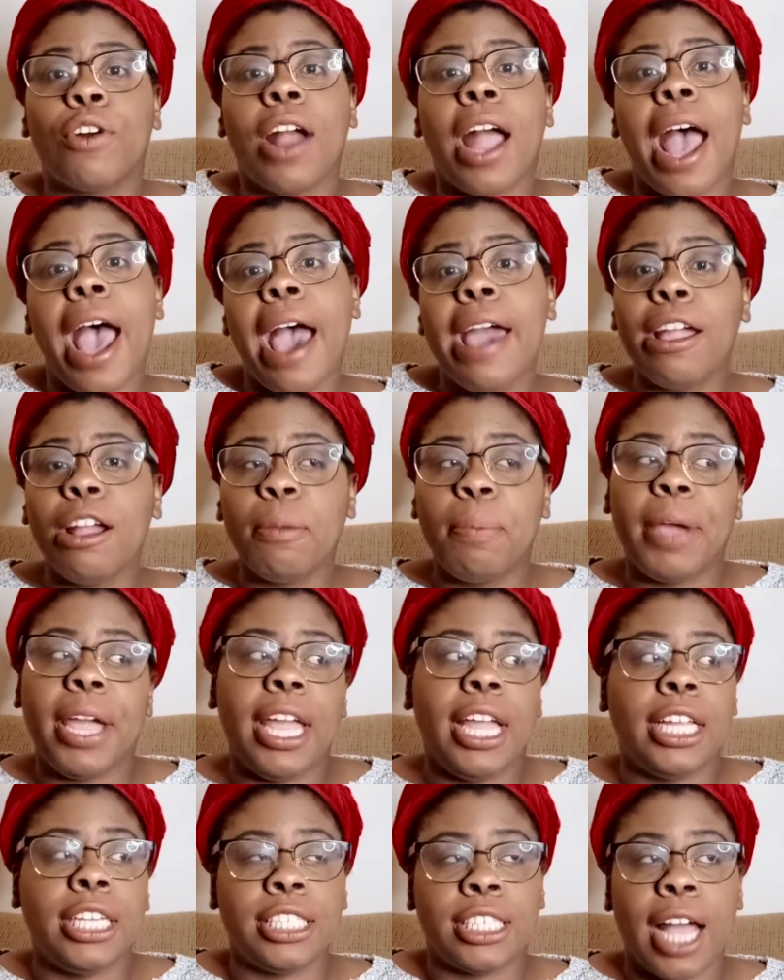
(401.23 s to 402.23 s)
higher
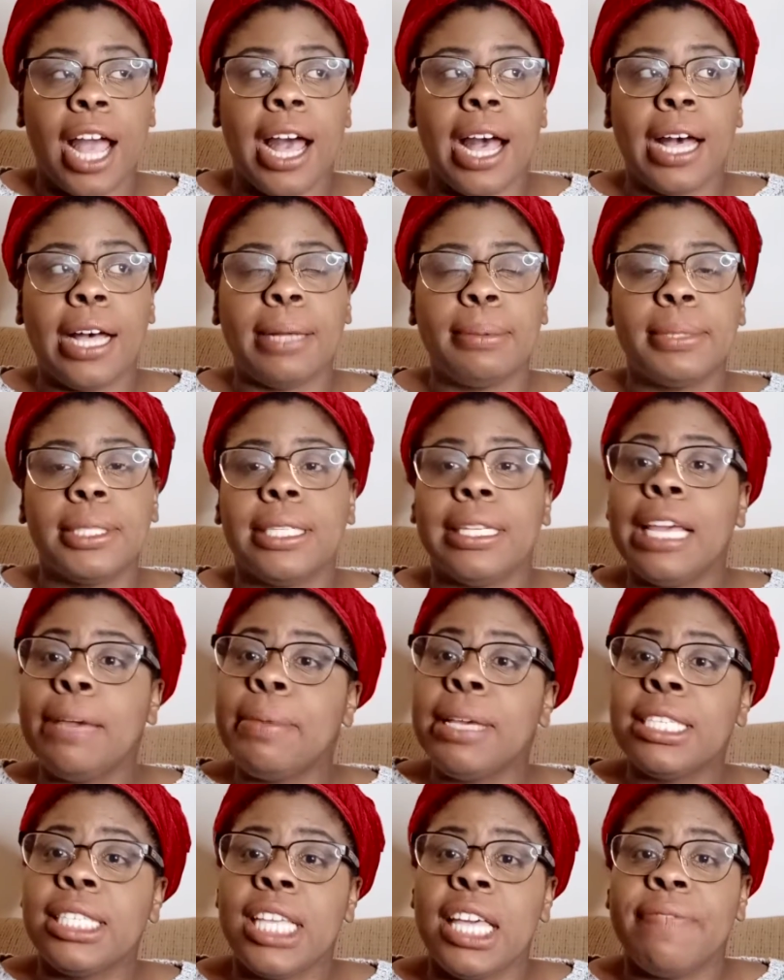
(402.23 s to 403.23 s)
paying jobs. Let
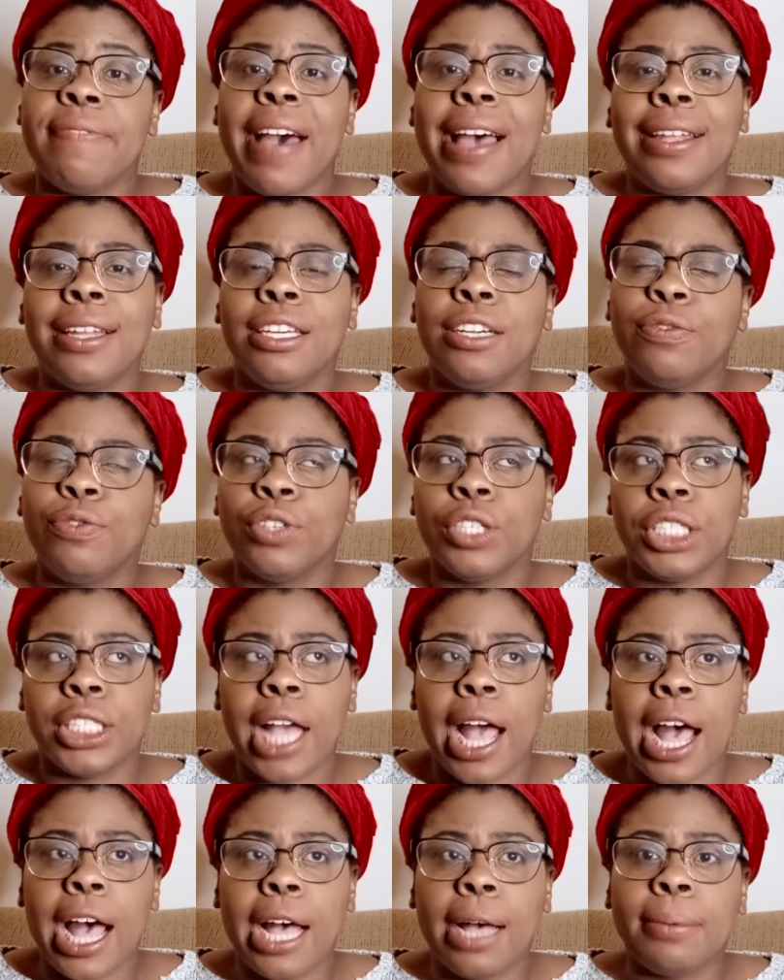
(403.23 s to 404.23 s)
me see if I look for
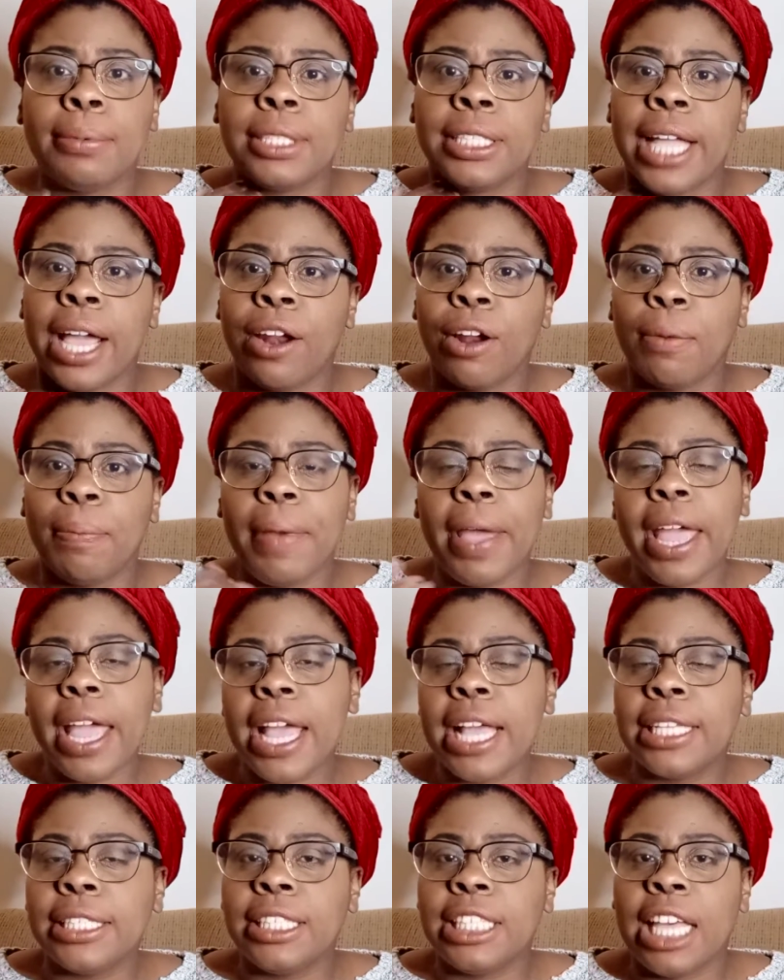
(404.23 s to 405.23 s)
jobs that are
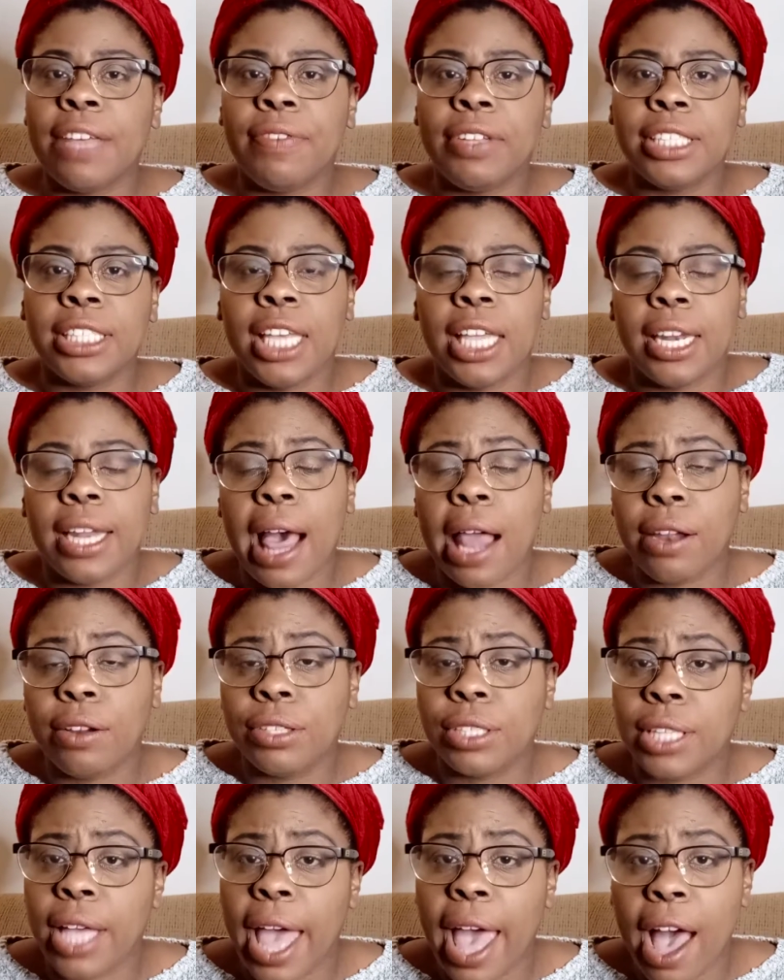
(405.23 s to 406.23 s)
paying
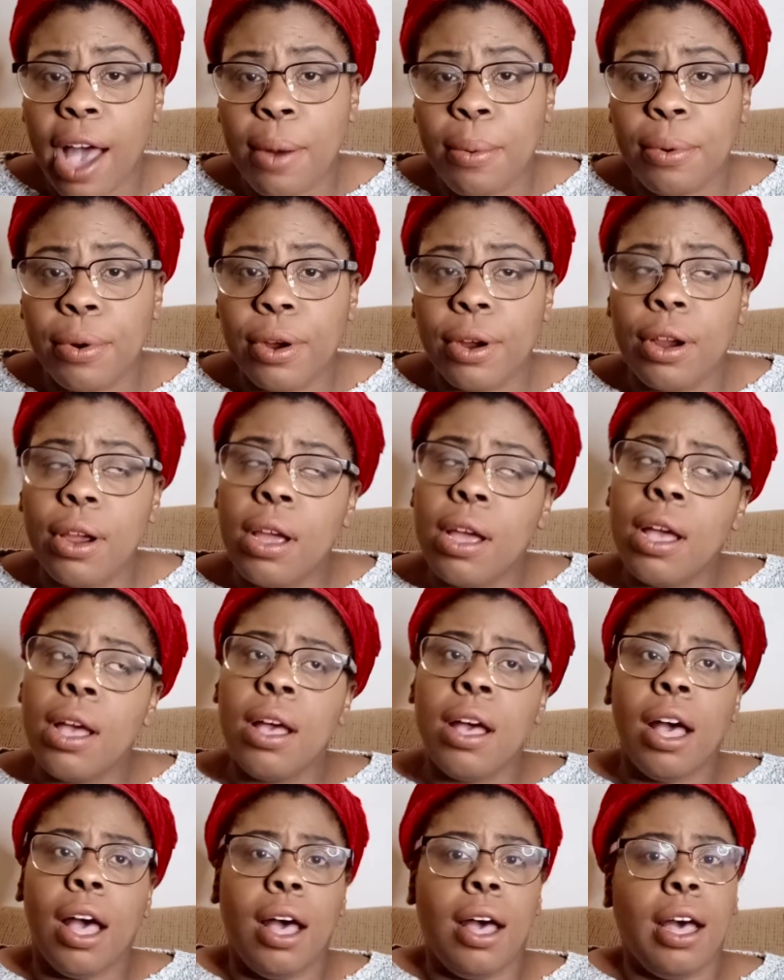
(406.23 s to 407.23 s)
$17 an hour,
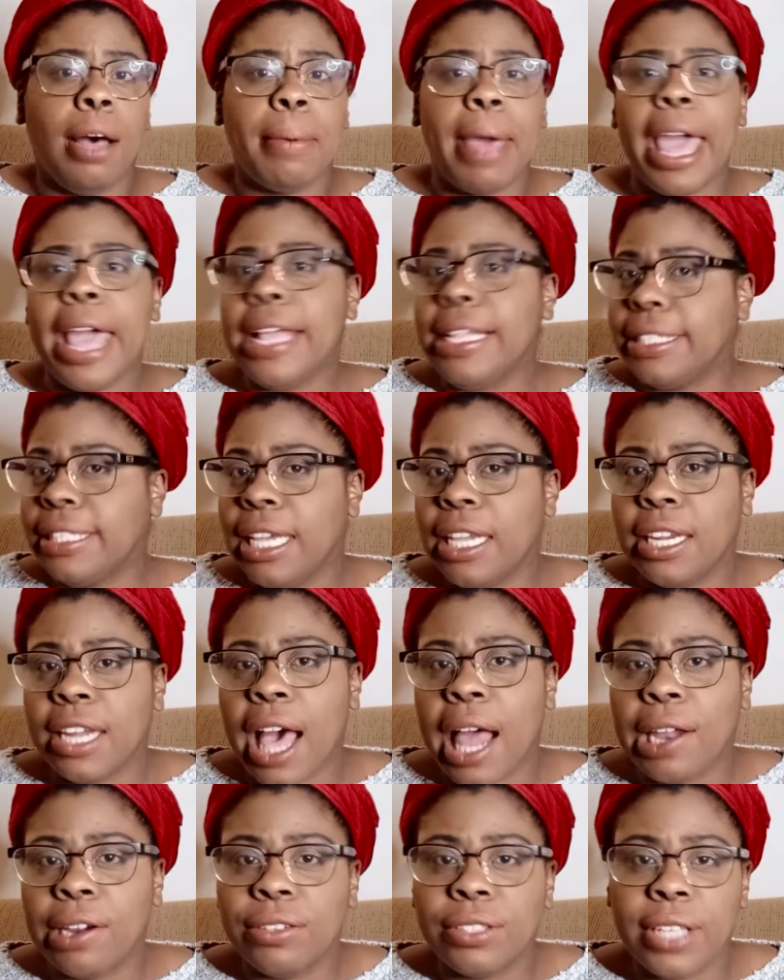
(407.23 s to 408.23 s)

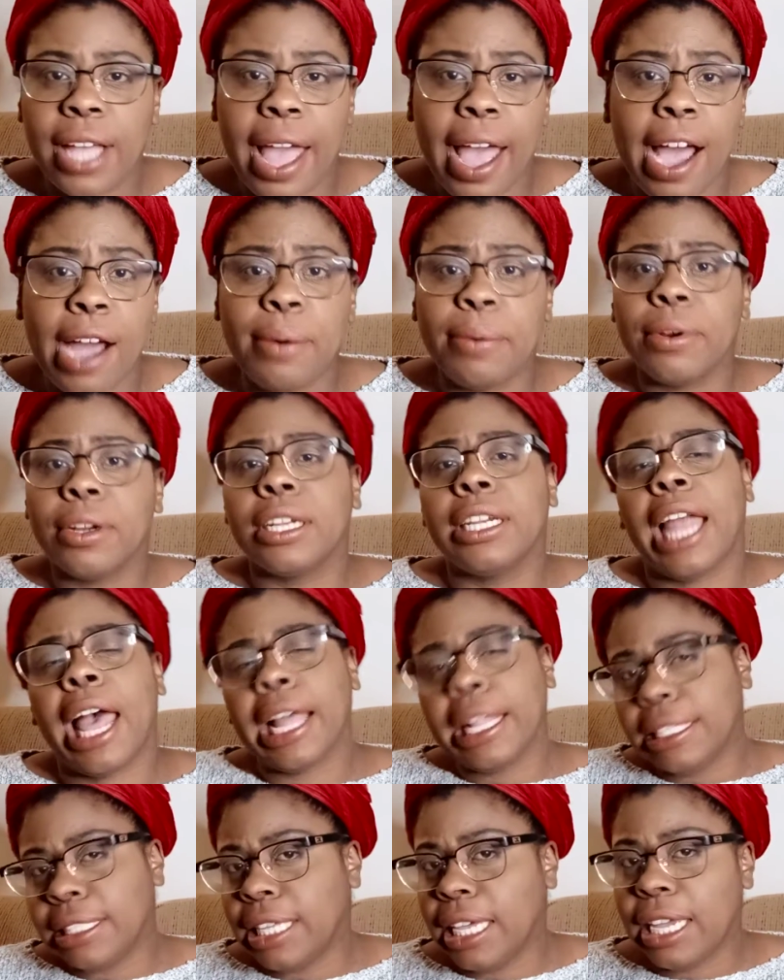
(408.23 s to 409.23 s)
$18 an hour,
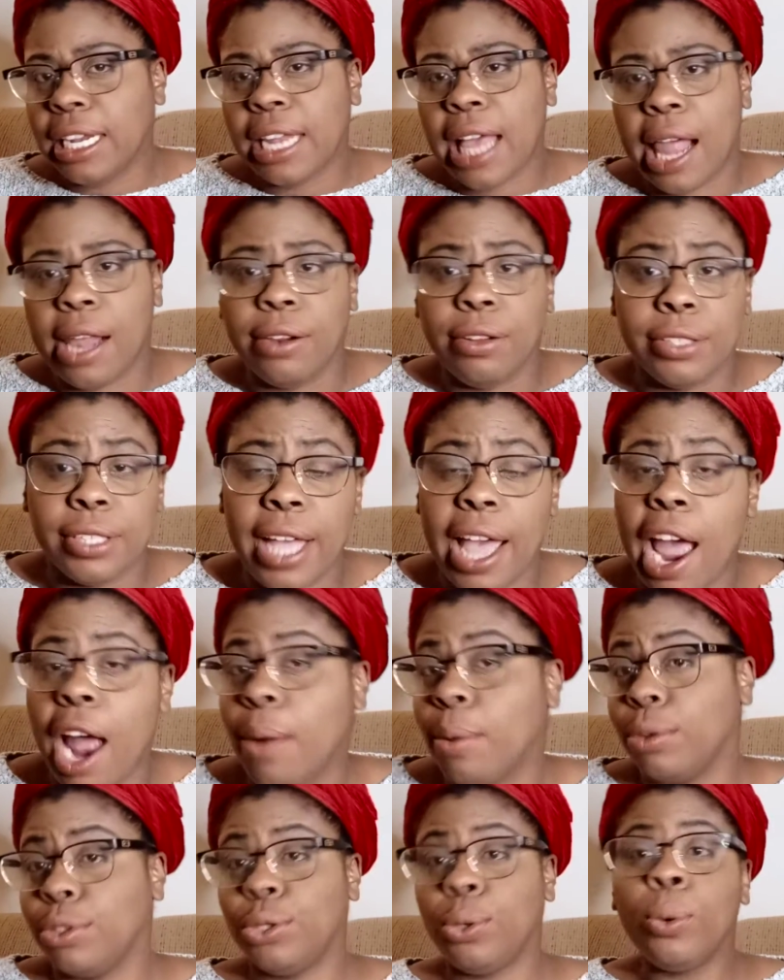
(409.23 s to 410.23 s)
$19 an
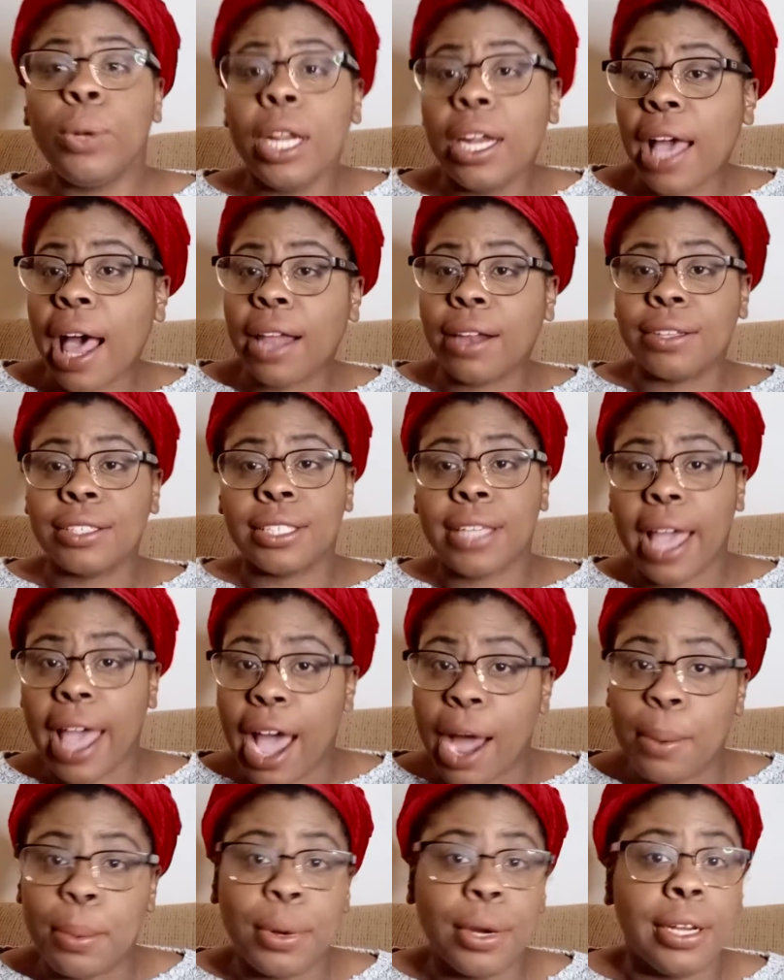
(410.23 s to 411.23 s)
hour, $20 an
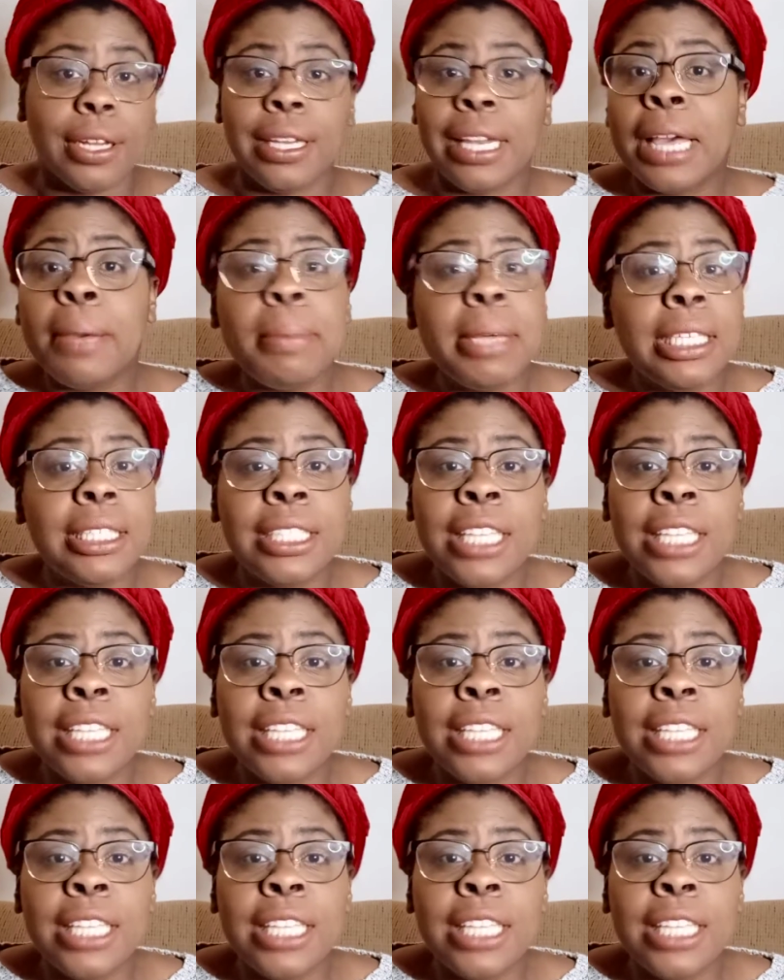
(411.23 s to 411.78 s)
hour. Let